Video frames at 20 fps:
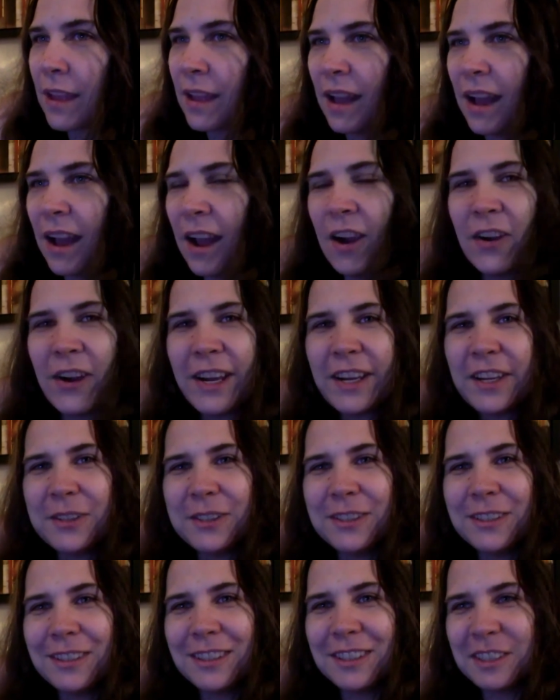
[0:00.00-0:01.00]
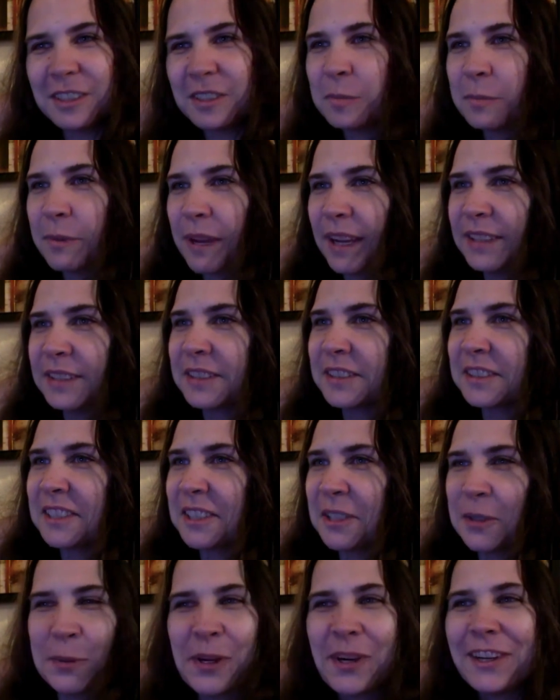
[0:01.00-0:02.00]
All right, you delicious bastards,
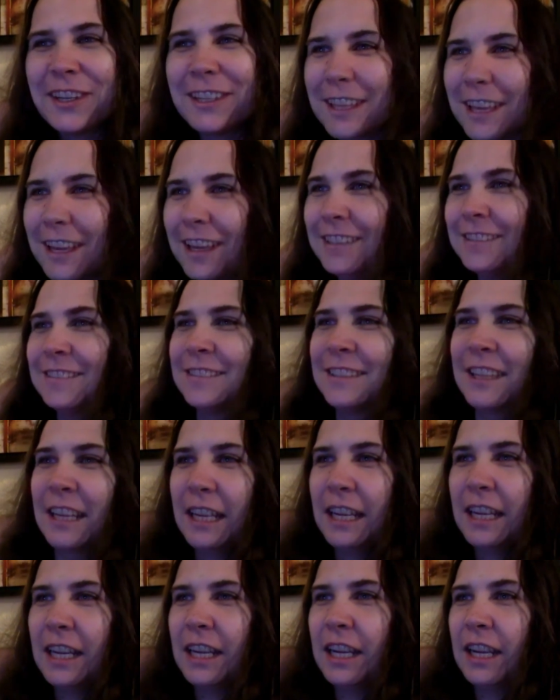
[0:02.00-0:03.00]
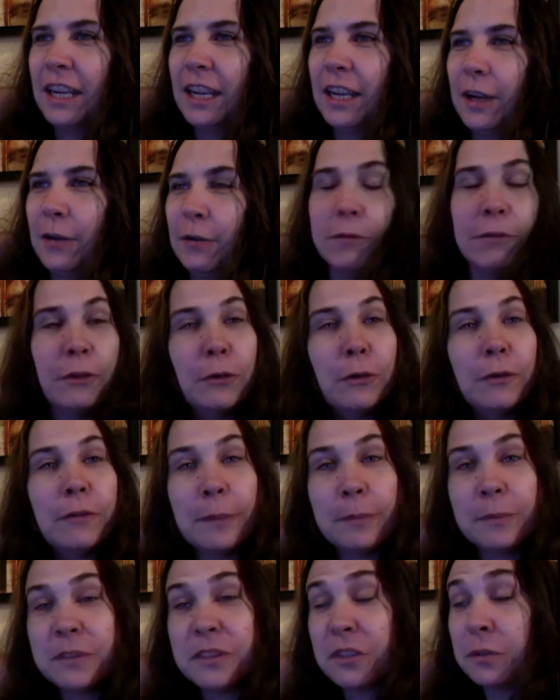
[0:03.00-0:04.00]
here we are again. Review of
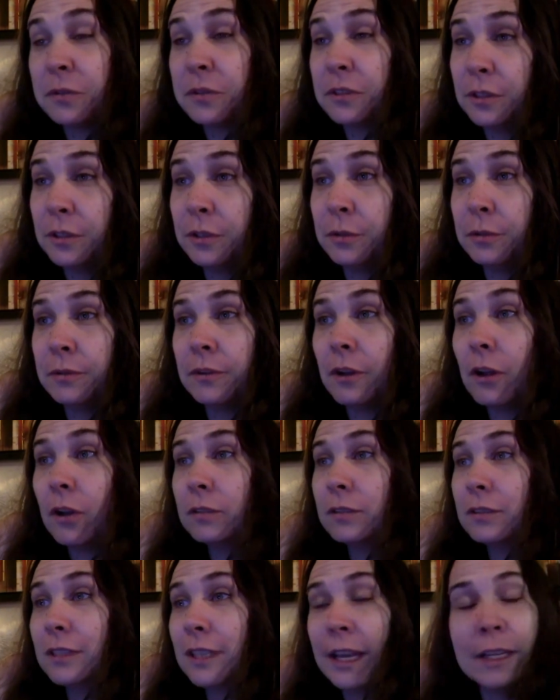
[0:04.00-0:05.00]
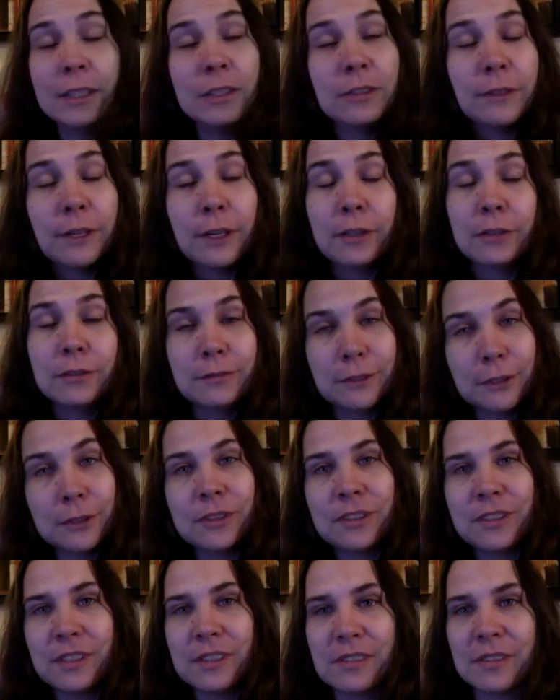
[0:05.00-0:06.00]
episode 2 of Halt and Catch Fire's
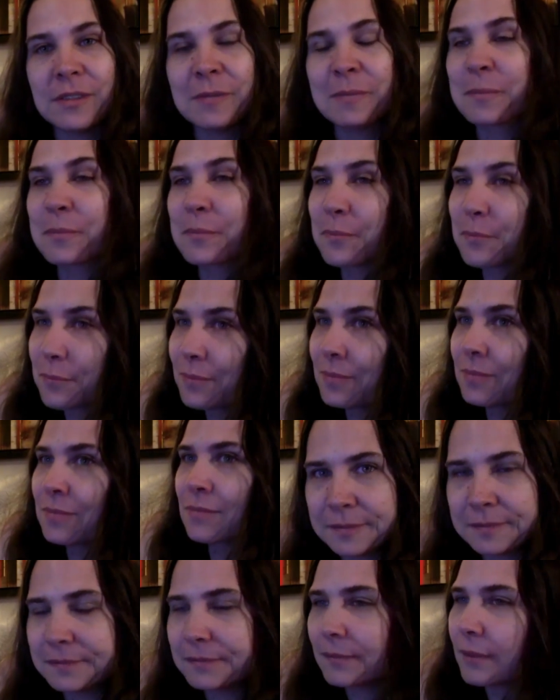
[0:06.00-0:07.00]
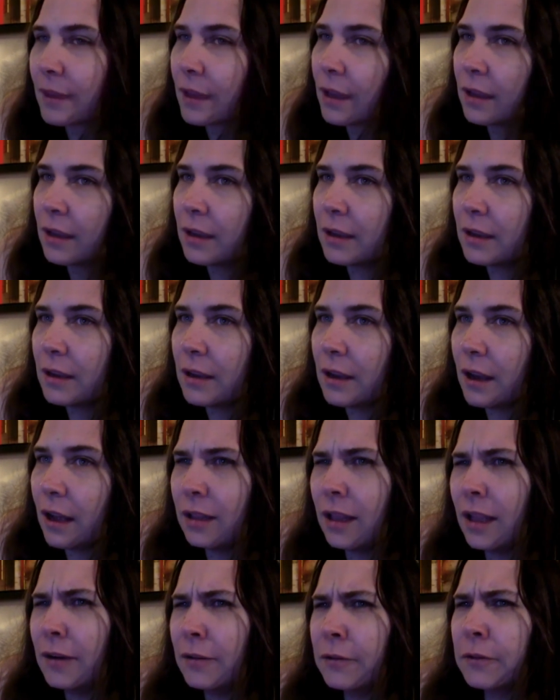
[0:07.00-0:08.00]
first season. A
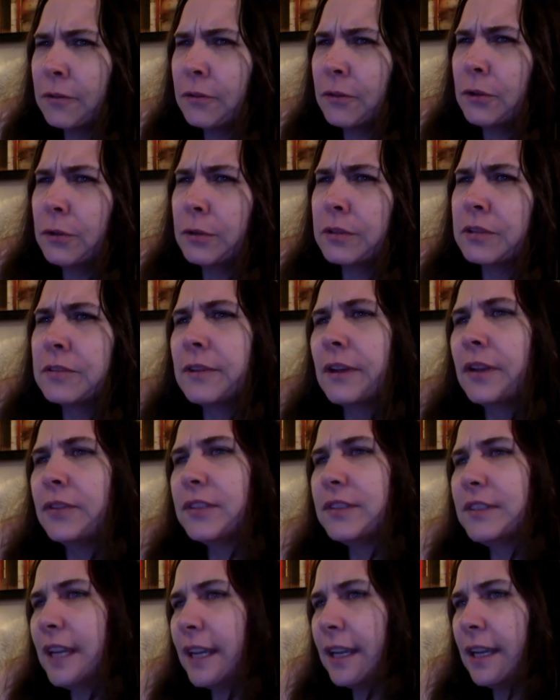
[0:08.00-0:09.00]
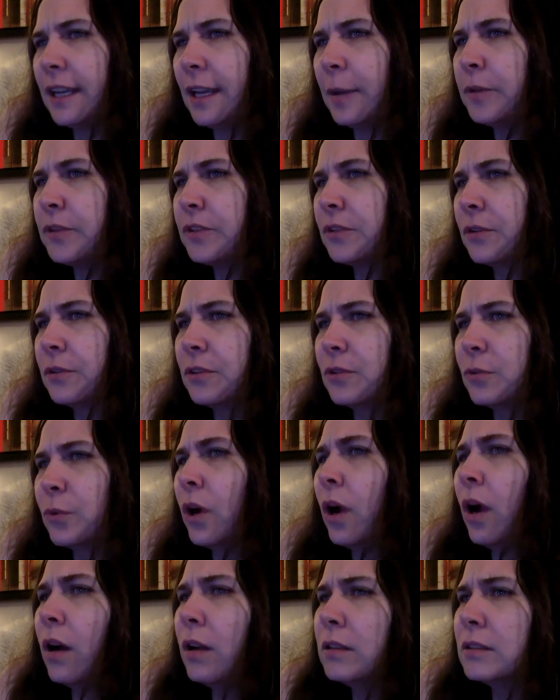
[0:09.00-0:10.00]
lot of reviewers felt the second episode is
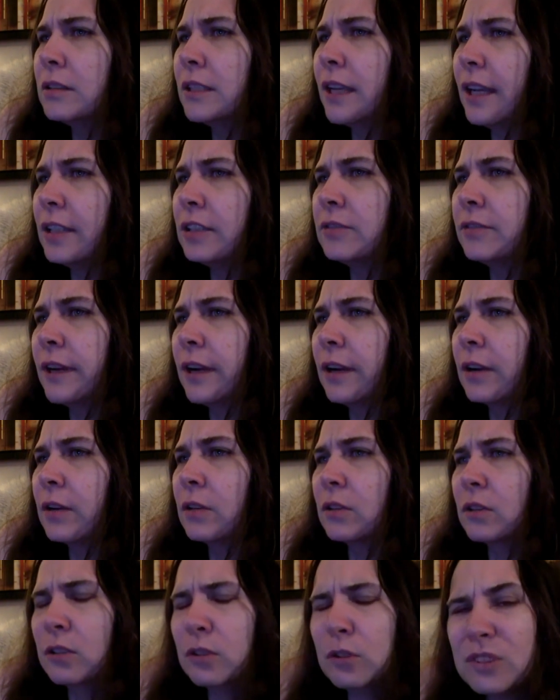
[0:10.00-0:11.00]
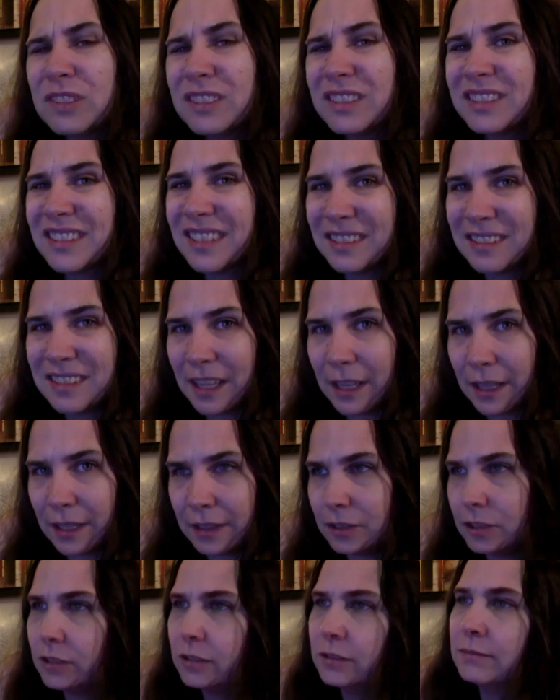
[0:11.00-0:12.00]
where Halt and Catch Fire loses its
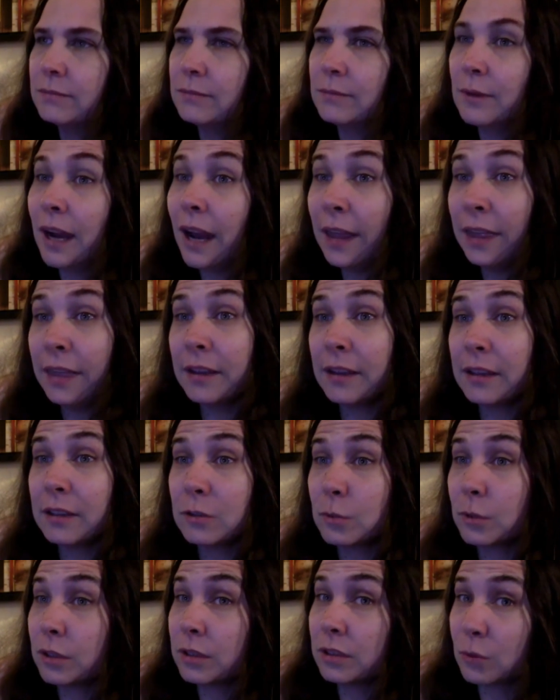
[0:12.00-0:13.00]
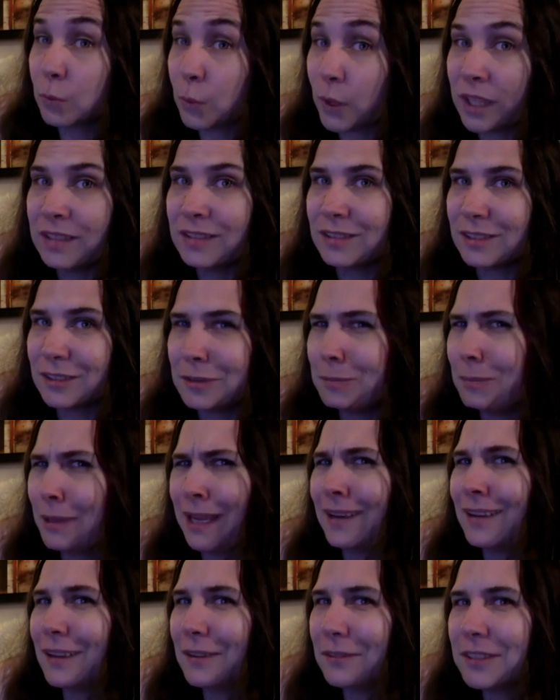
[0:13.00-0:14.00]
edge. I think it's where it swings into
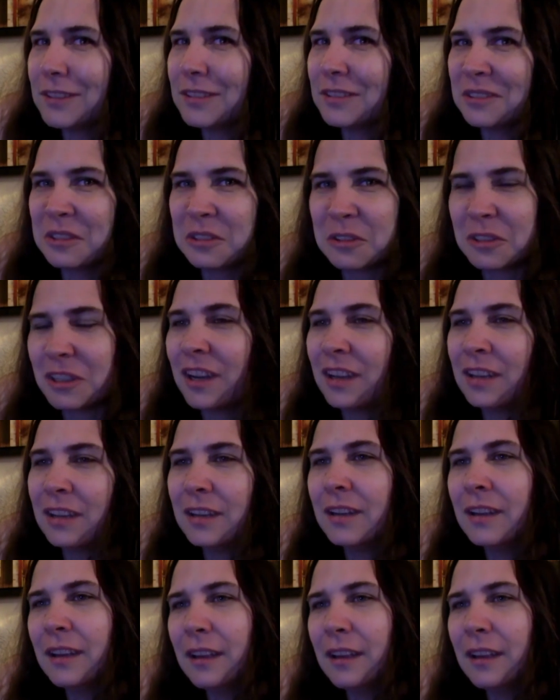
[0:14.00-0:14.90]
magnificent stride.